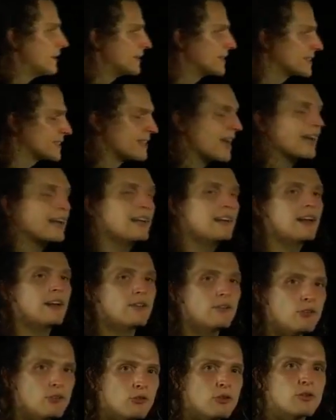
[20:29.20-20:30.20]
the second
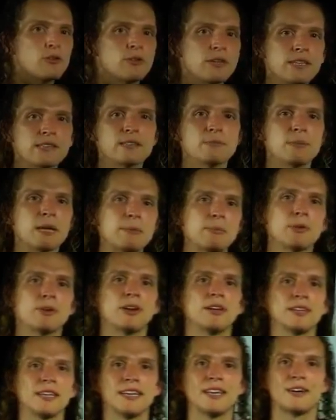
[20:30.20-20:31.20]
and the third reason people are
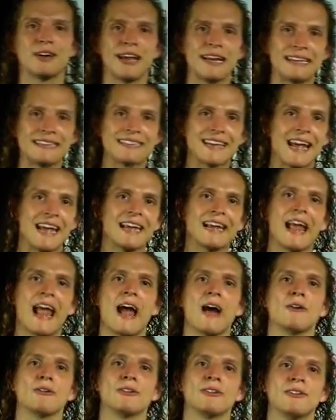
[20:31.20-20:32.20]
on the internet is to hang
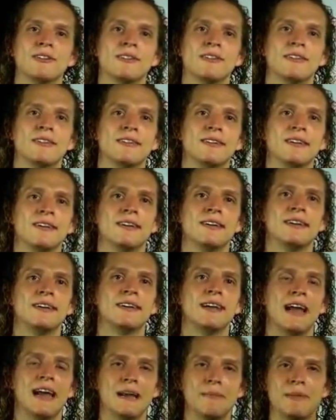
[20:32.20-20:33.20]
out
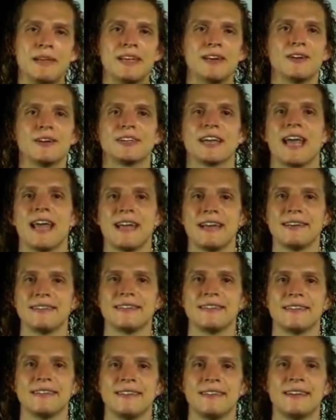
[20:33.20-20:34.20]
and to be
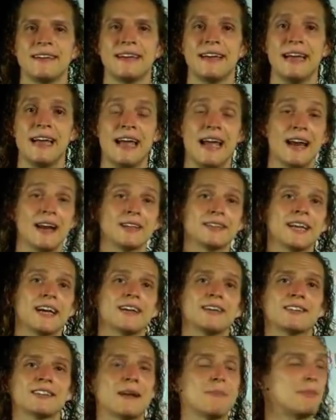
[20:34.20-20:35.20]
entertained. And I'll tell
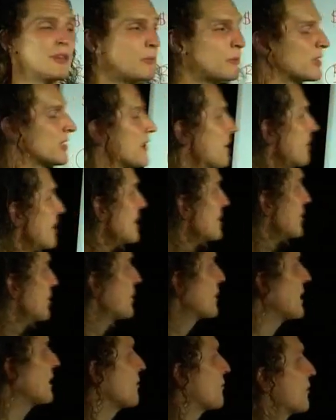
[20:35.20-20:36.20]
you something, when somebody's
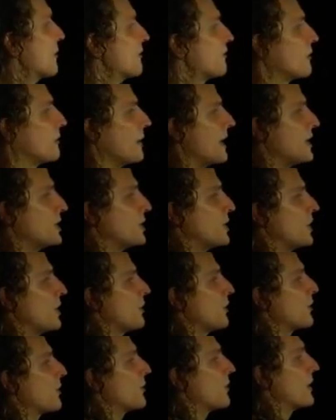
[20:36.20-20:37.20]
looking for information, you
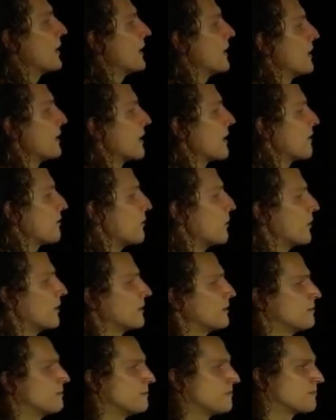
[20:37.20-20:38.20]
know what they're really looking
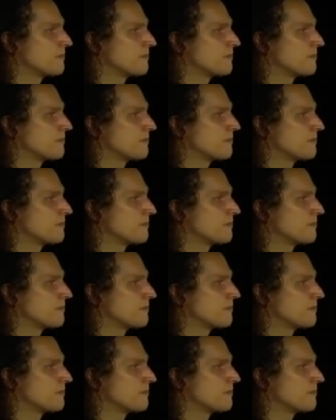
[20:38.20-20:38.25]
for?